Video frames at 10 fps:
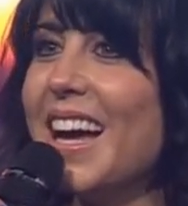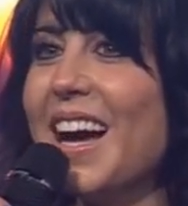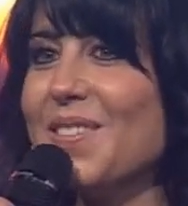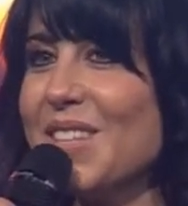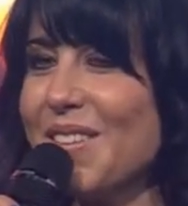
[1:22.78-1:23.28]

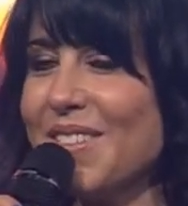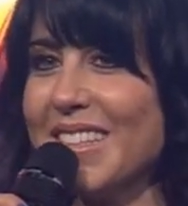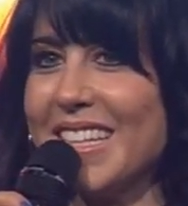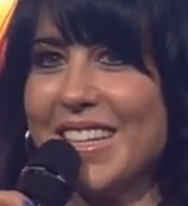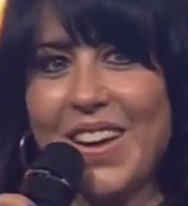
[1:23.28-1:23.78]
I'm
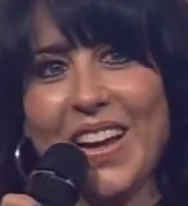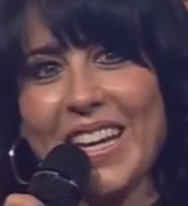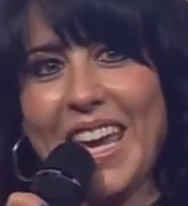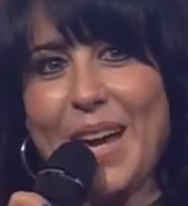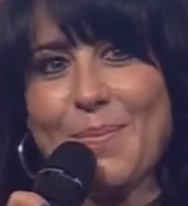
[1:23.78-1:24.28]
definitely not
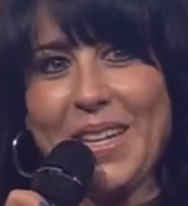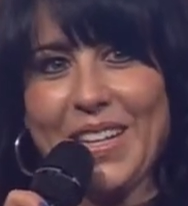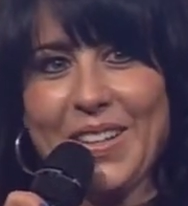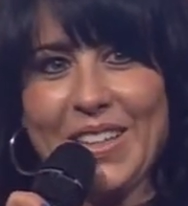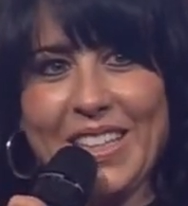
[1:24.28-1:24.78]
a
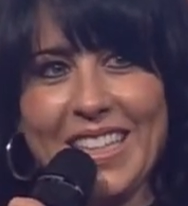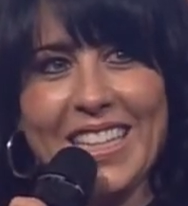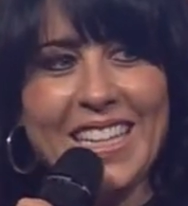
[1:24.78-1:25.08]
camping girl.